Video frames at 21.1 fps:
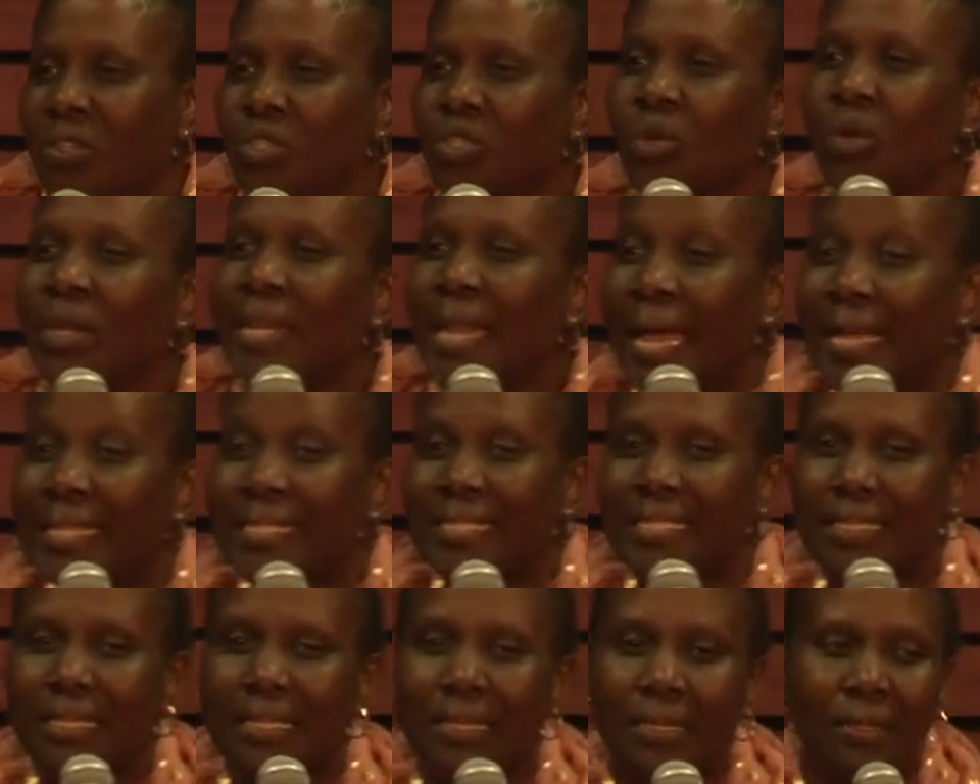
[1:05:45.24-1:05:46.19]
So
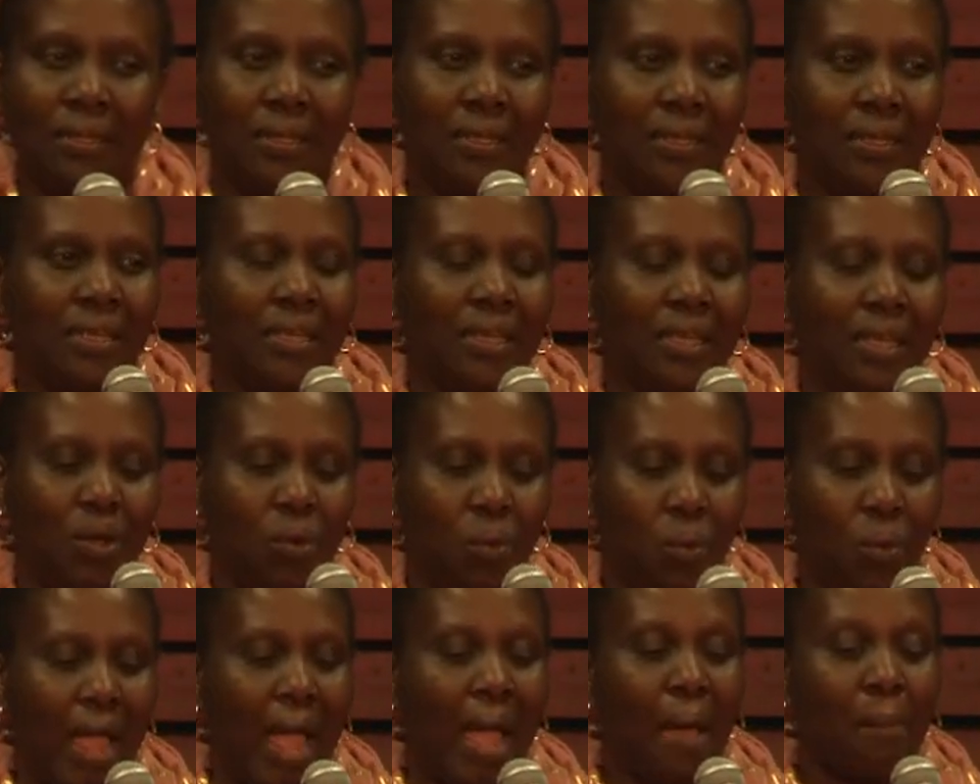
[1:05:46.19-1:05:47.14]
nathi
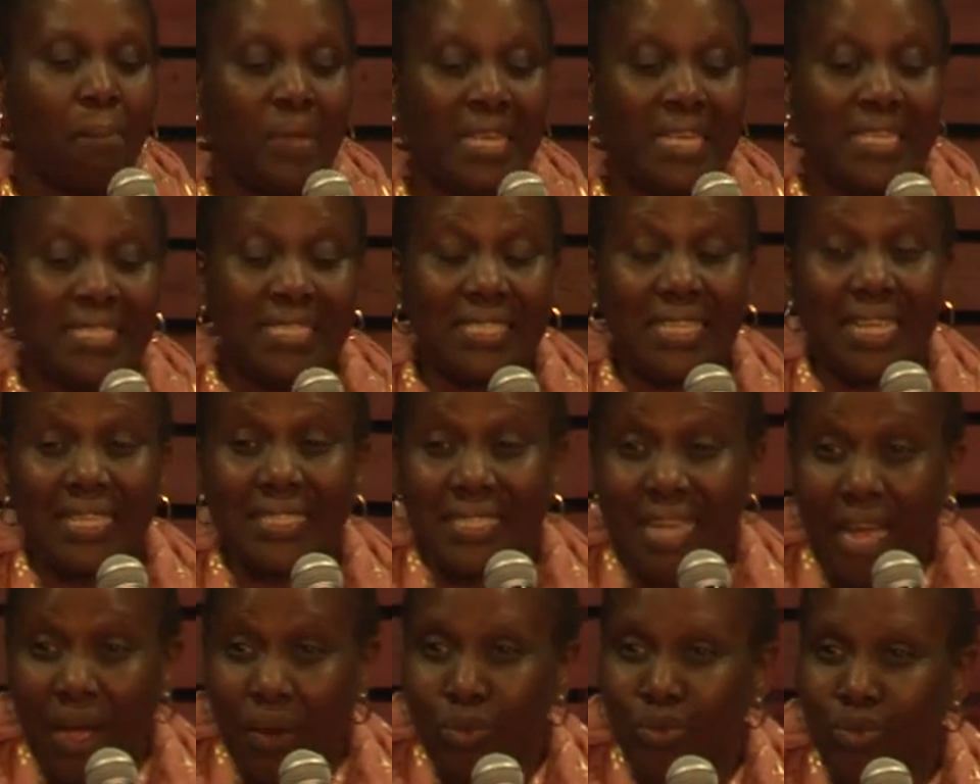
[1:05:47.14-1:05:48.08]
we are being sent
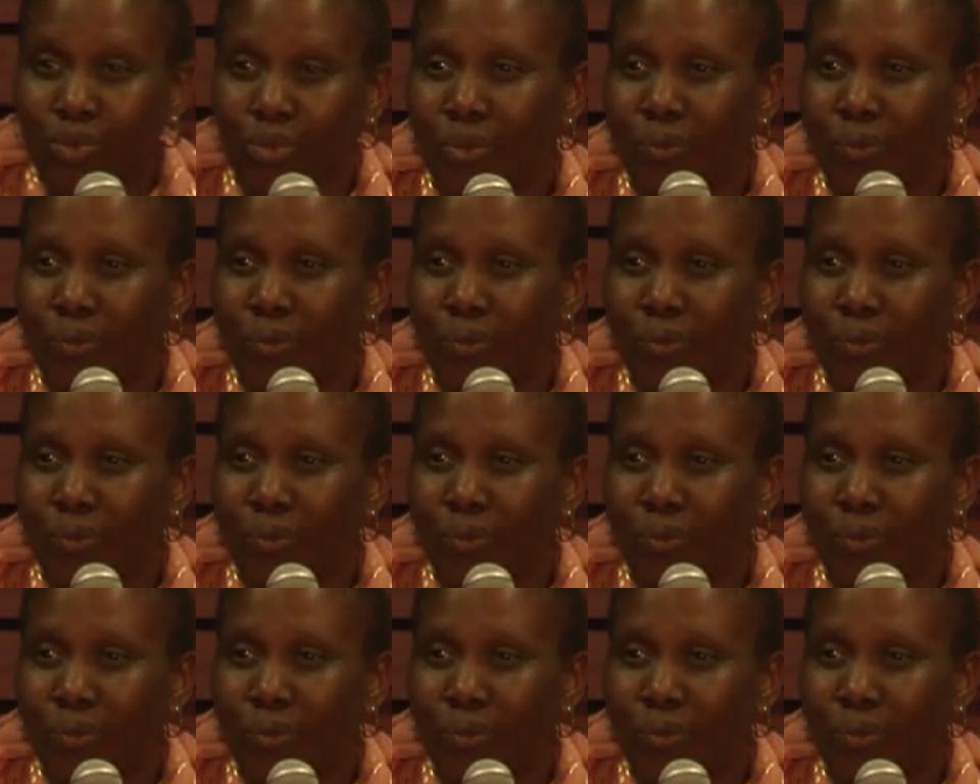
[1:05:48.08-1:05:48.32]
out.